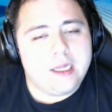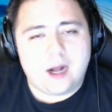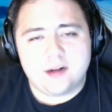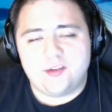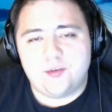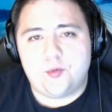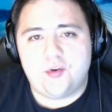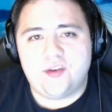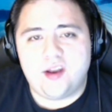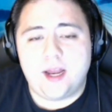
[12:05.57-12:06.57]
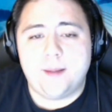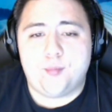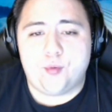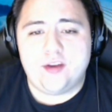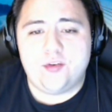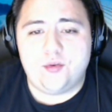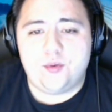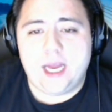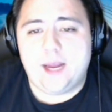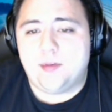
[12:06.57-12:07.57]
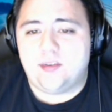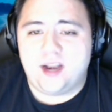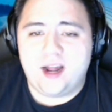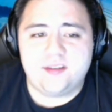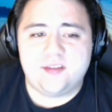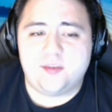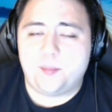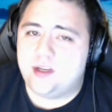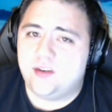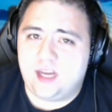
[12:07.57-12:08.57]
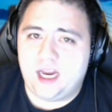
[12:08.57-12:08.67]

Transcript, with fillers: Locked On Sports Today brings you can't miss analysis, opinions,